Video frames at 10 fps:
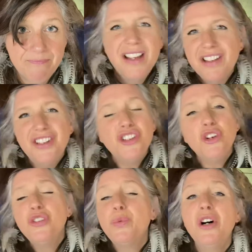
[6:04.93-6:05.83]
St.
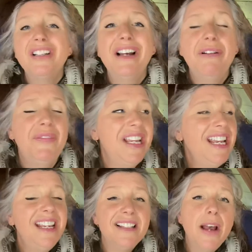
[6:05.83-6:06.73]
John's wort, however,
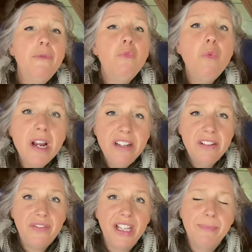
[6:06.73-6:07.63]
is a
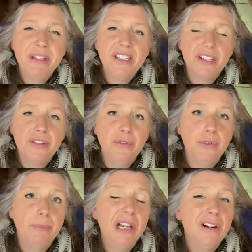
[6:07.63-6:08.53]
wonderfully medicinal
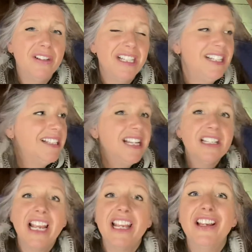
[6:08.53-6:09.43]
plant. It's said
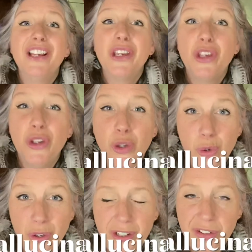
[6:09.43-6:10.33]
it can
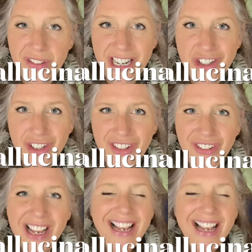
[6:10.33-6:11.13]
cure hallucinations.